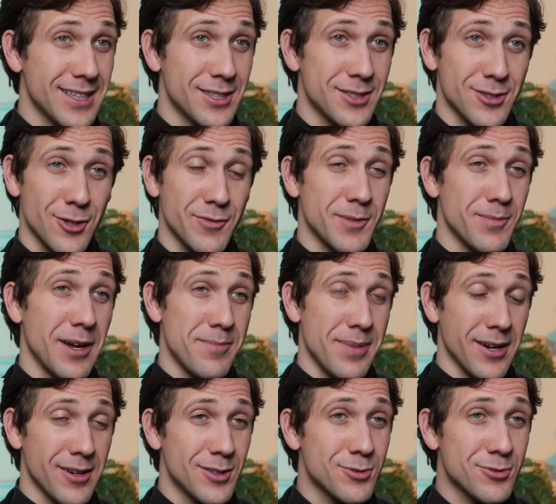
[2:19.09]
that served in my
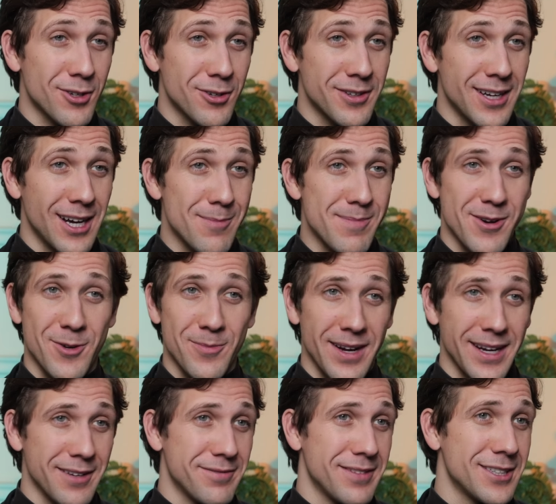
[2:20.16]
parish growing up, hearing
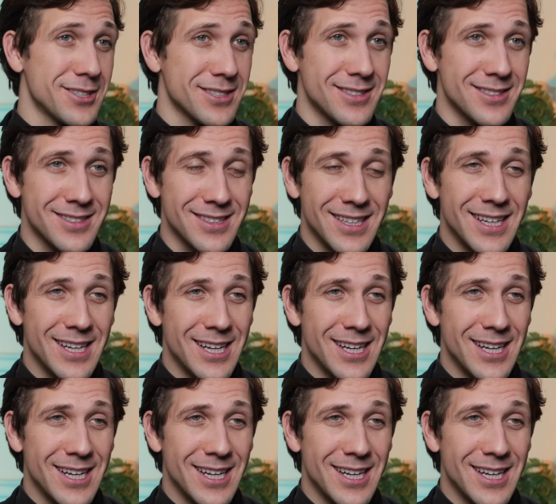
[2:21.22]
my confessions,